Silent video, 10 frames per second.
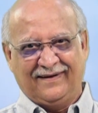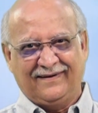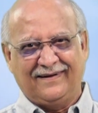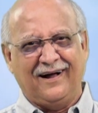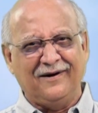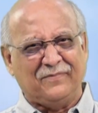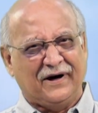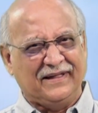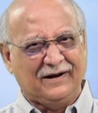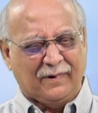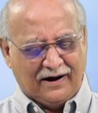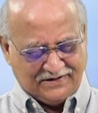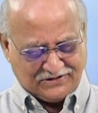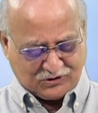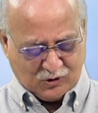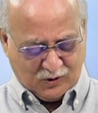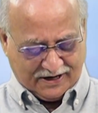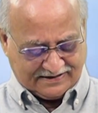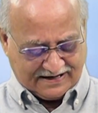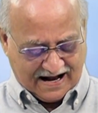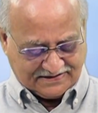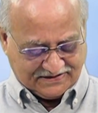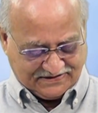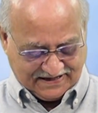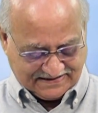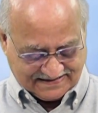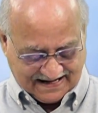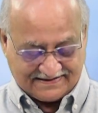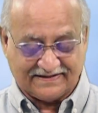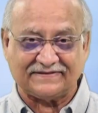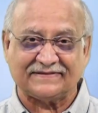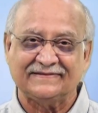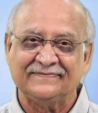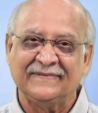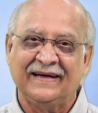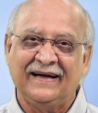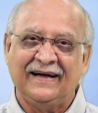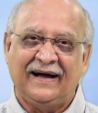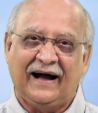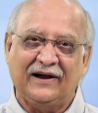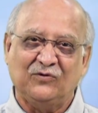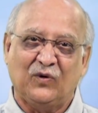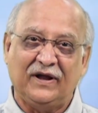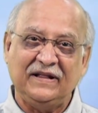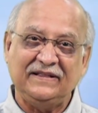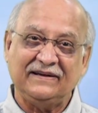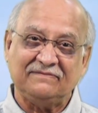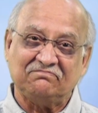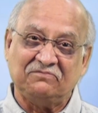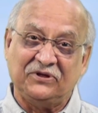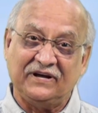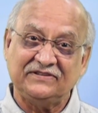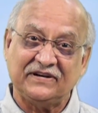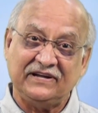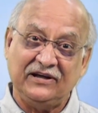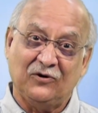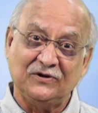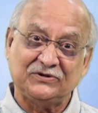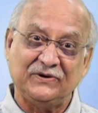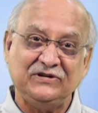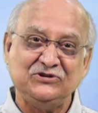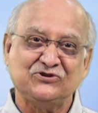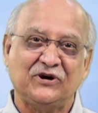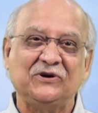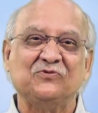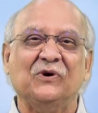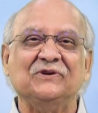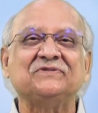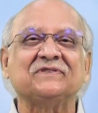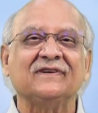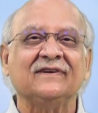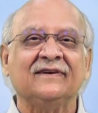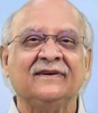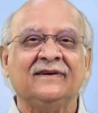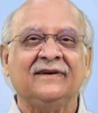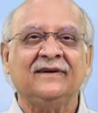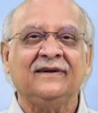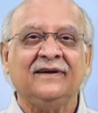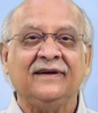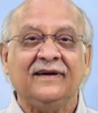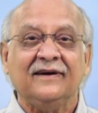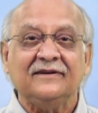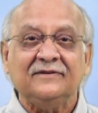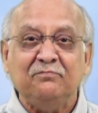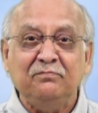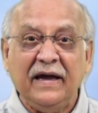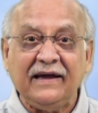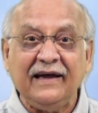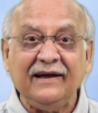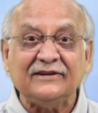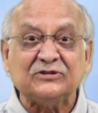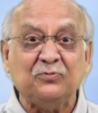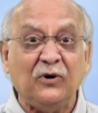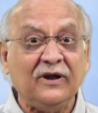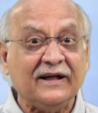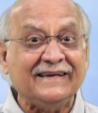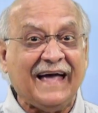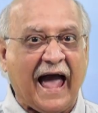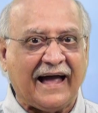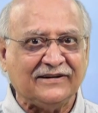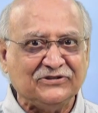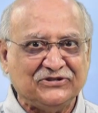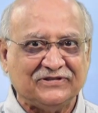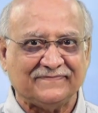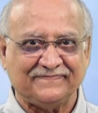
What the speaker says: Not bothered about the school and class and things like this. And one of the things that he also enjoyed was making small gangs,